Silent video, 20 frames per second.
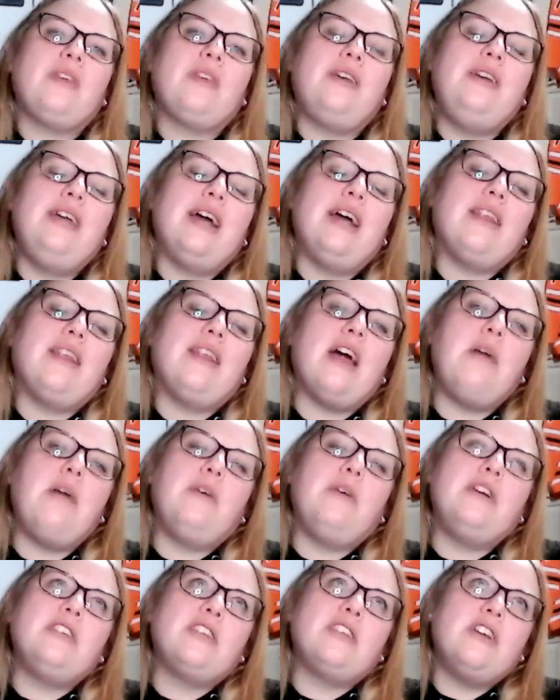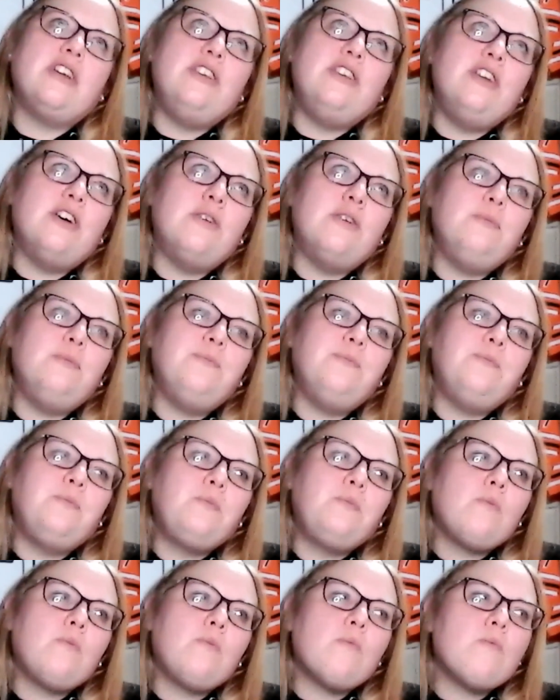yeah library's a good note
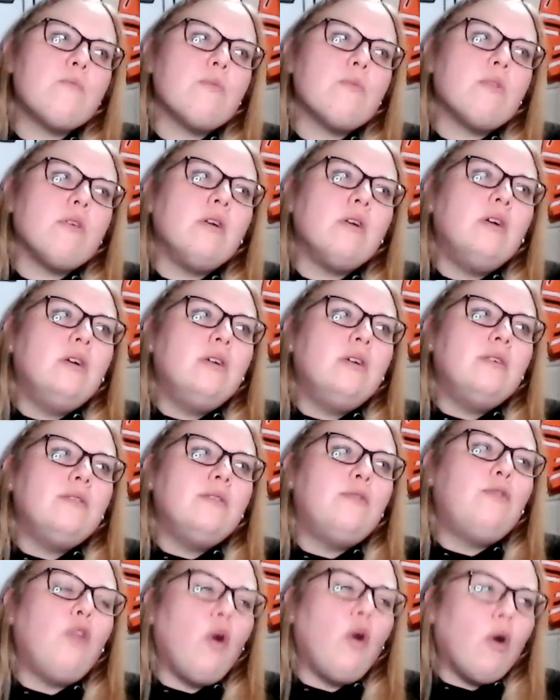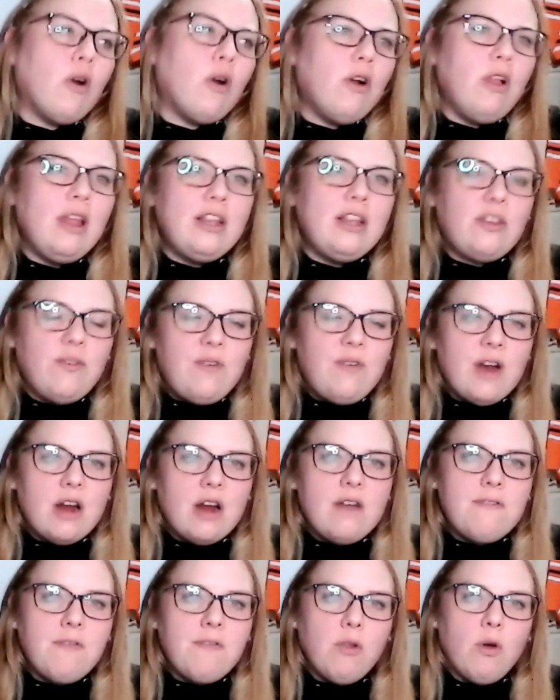floral it's mm.
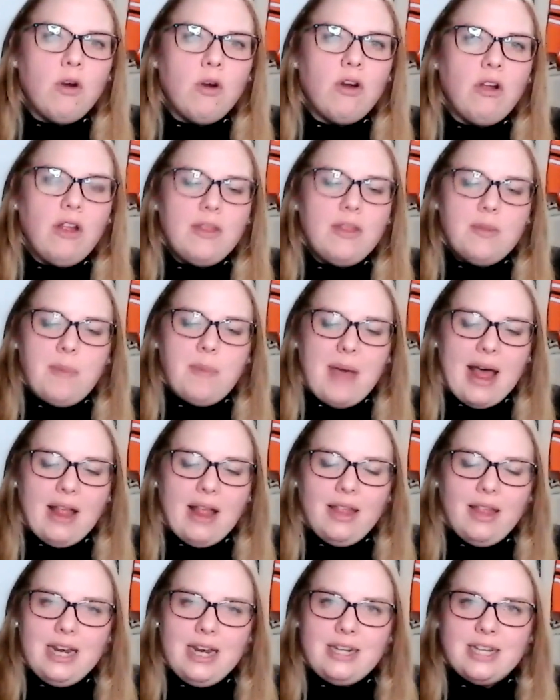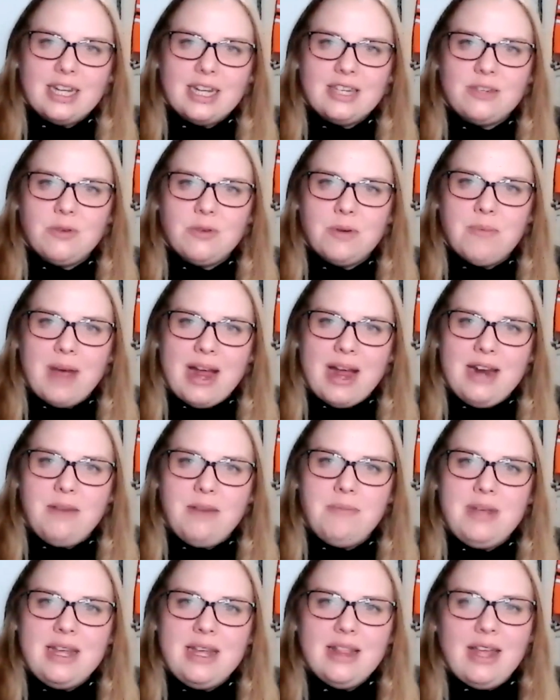very floral on the palate it does remind
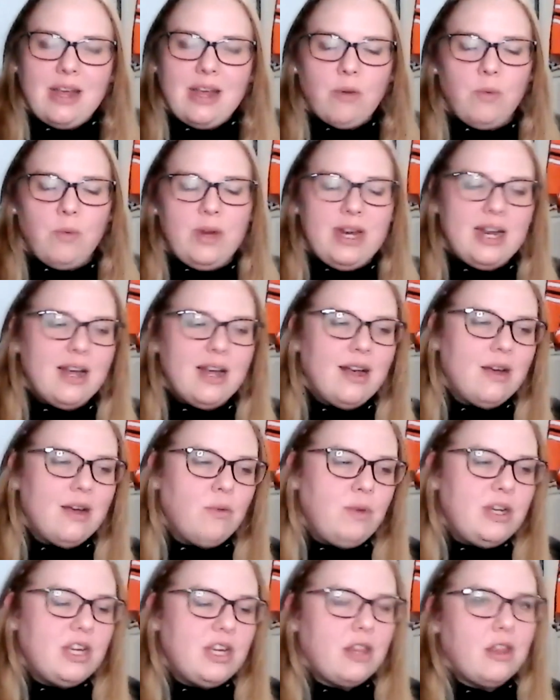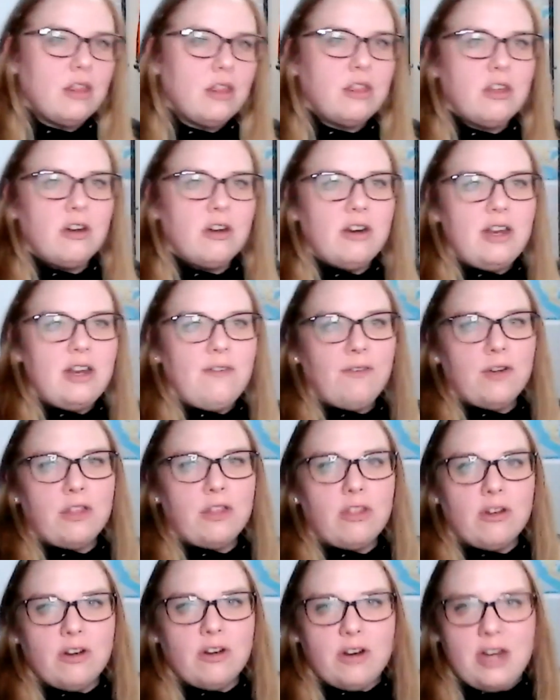me like we uh we did the 30 for
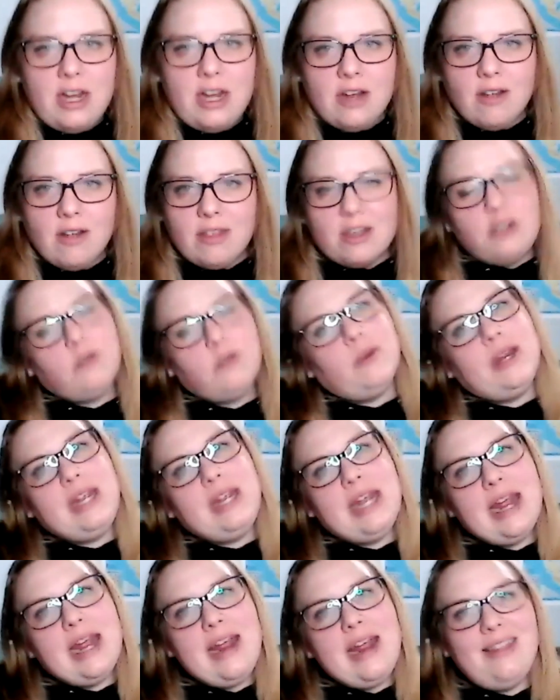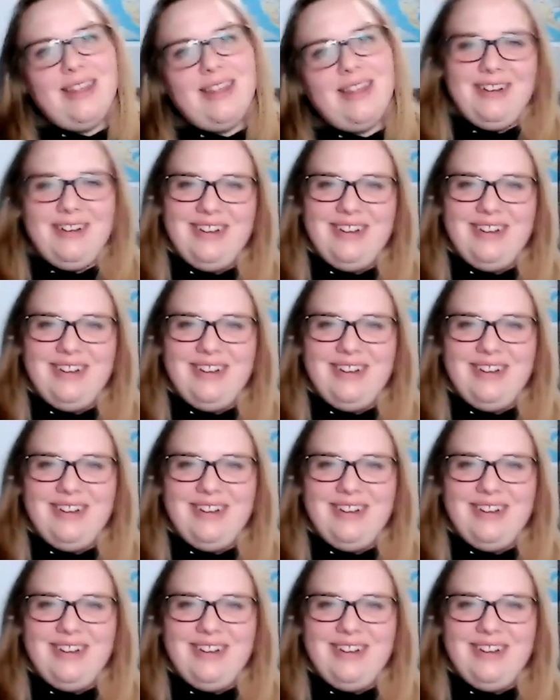30 on the 28th